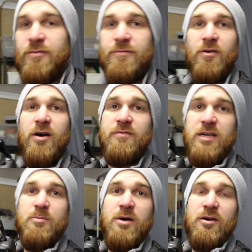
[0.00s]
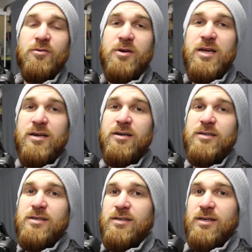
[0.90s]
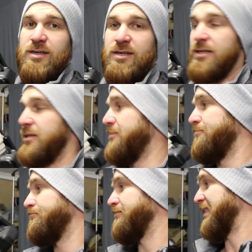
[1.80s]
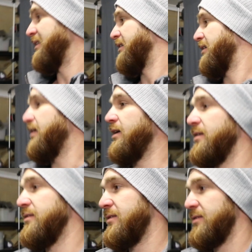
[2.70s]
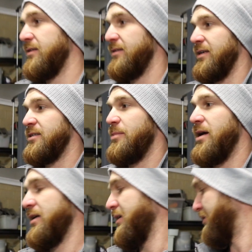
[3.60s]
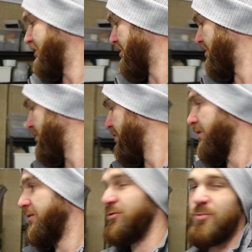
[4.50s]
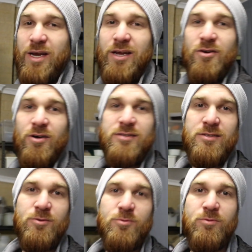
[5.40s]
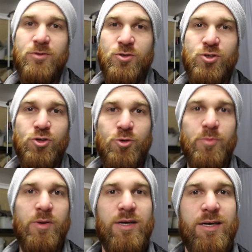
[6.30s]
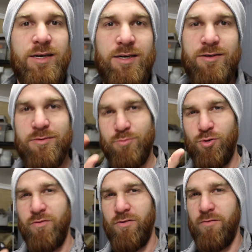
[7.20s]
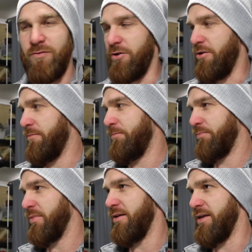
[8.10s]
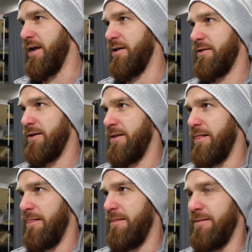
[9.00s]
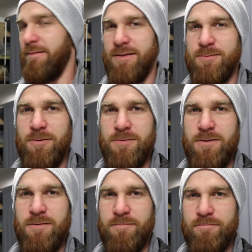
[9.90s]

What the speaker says: 5D Mark III here, and that's about it. So this will make a nice little YouTube profile photo. Yeah, that's what I'll do.